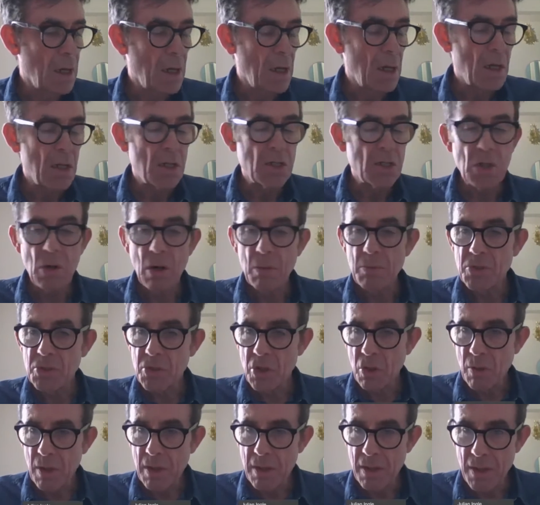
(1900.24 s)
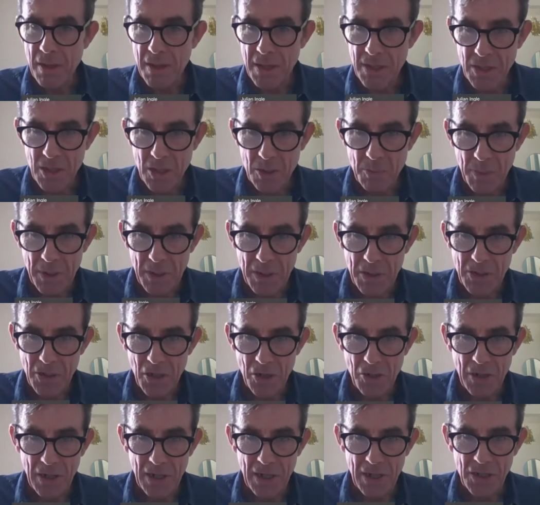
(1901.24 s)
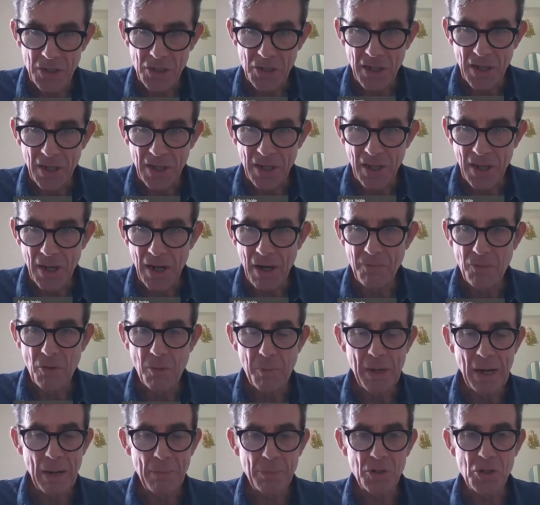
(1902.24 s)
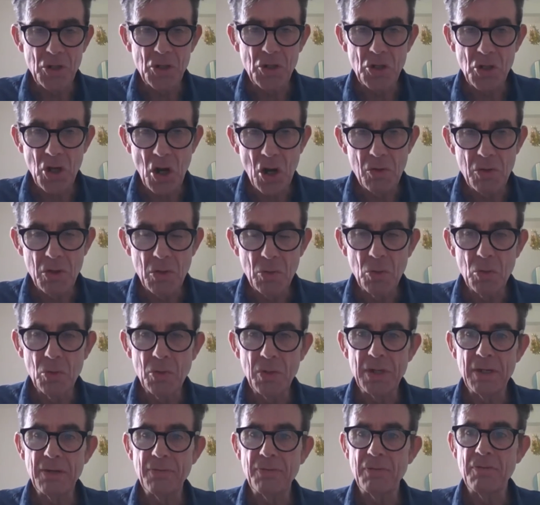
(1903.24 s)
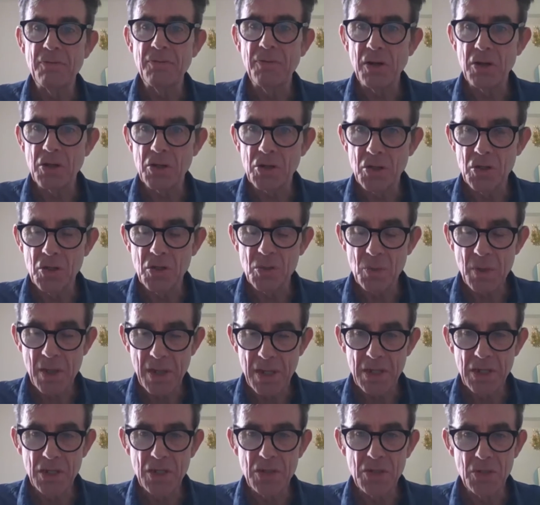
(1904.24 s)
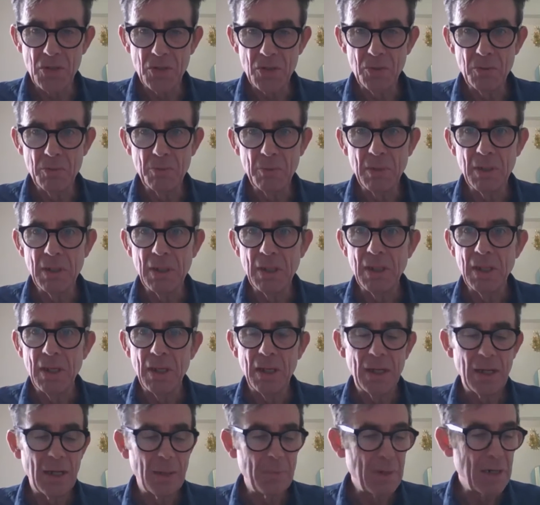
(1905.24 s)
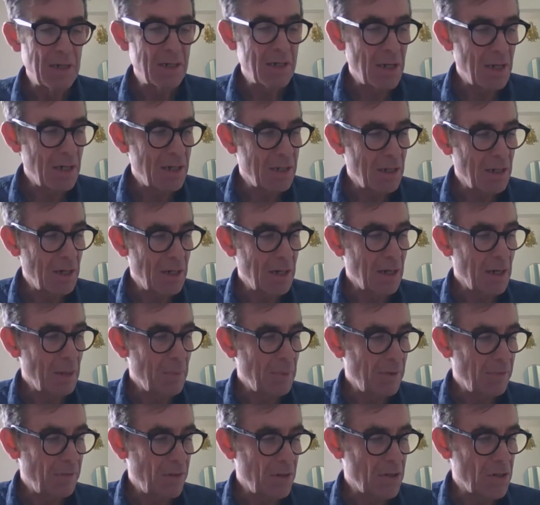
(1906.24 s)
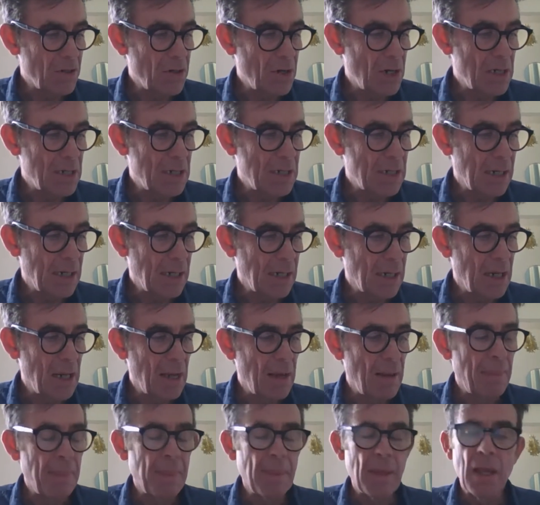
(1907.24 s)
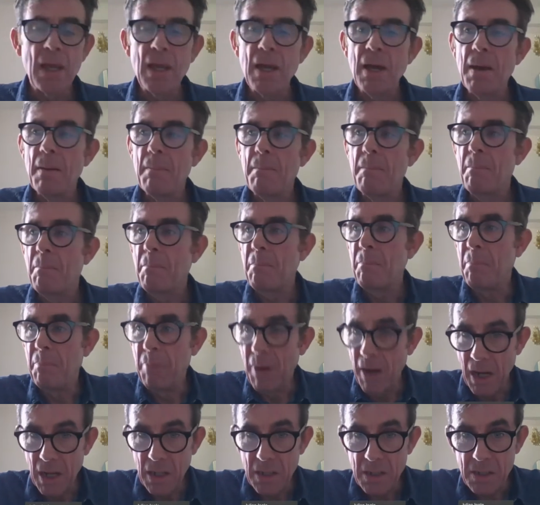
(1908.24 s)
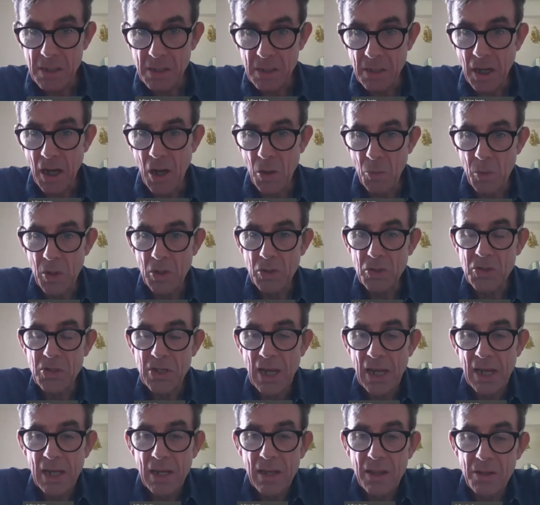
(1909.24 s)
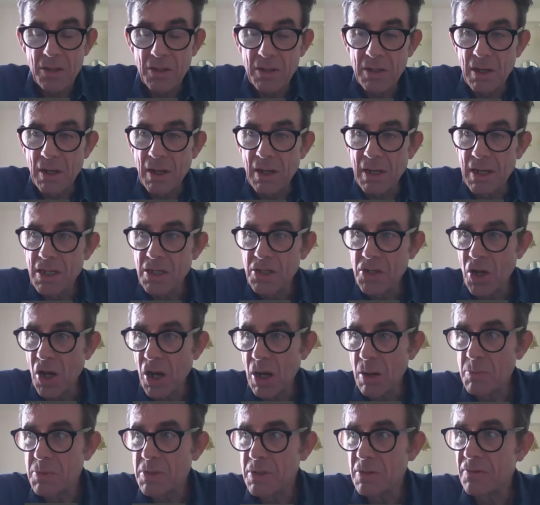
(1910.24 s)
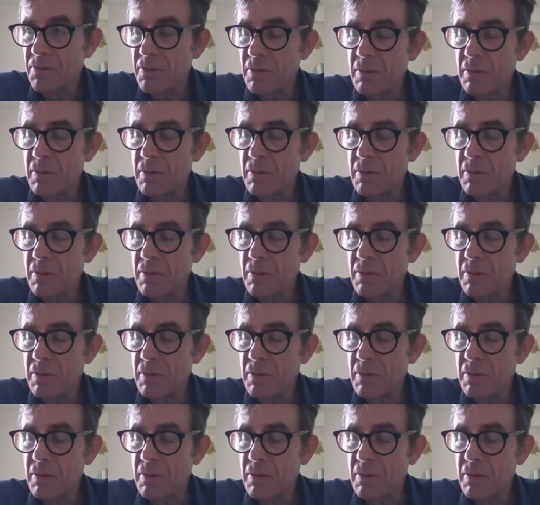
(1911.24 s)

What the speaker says: So I'm sorry that this has been so glitchy and I've not been able to show you all the different functions within Zoom. It's a little bit frustrating, but I will say that in terms of